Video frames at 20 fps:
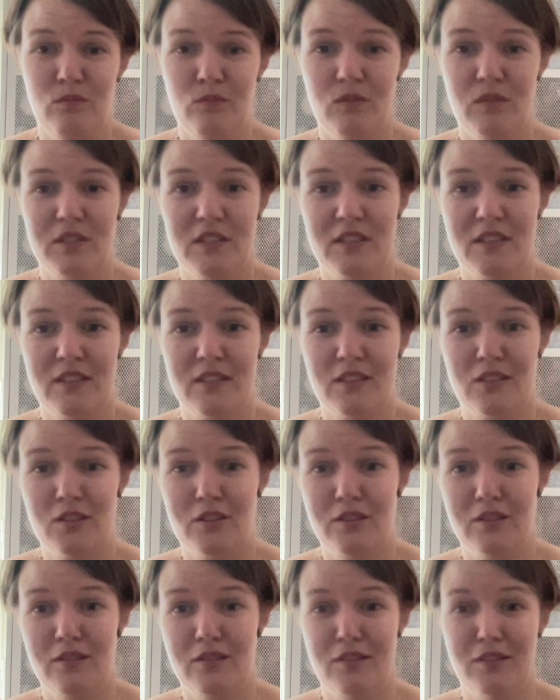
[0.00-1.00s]
It's
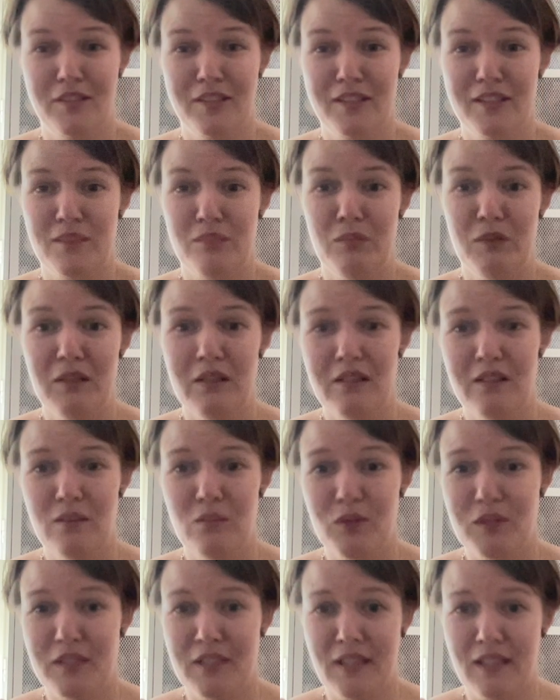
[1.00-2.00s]
just me
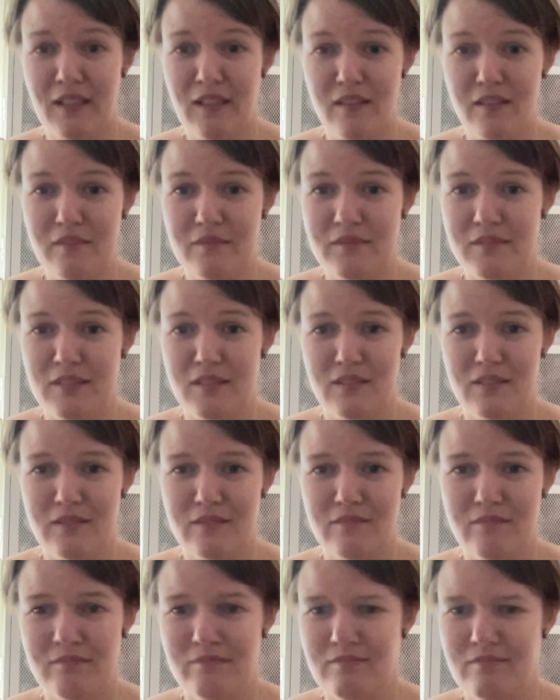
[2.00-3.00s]
with a car, so
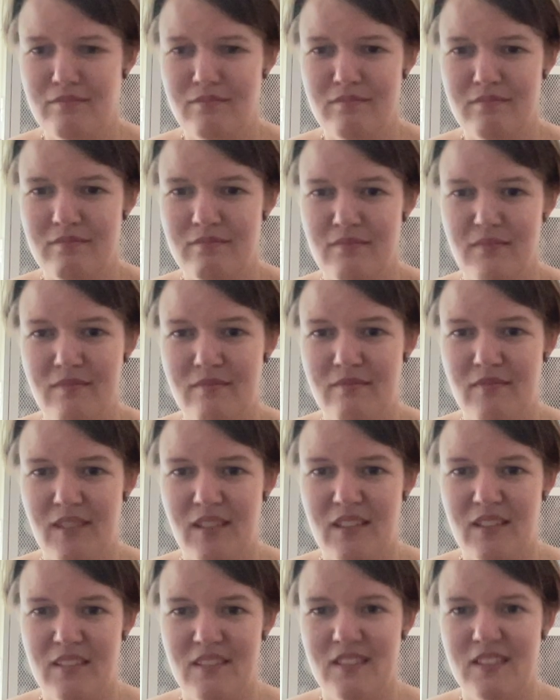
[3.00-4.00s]

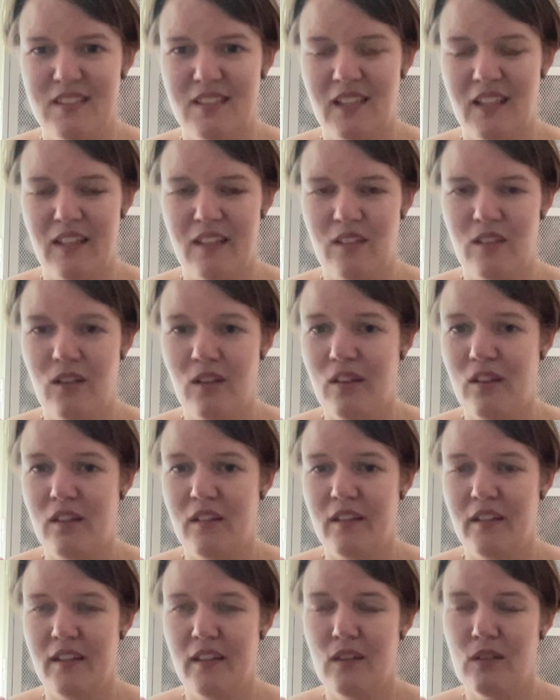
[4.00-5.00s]
it's like
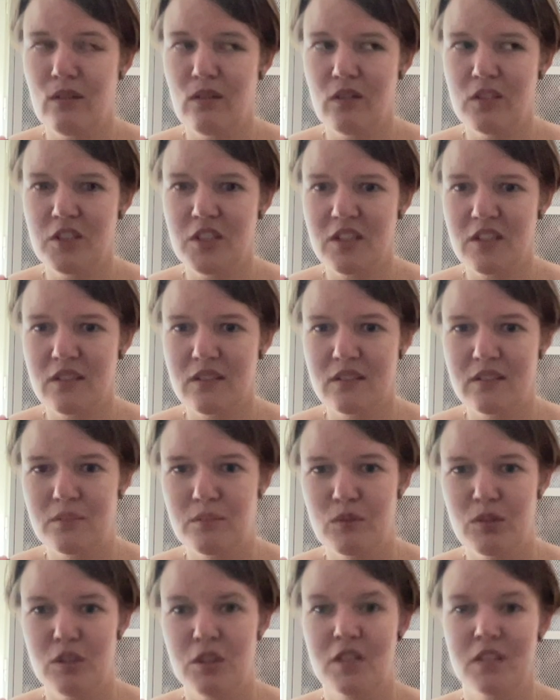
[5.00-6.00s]
ecological
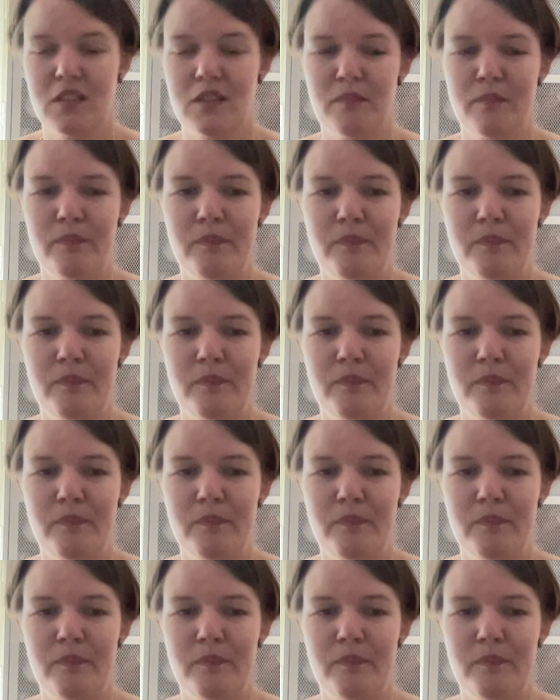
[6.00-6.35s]
bullshit.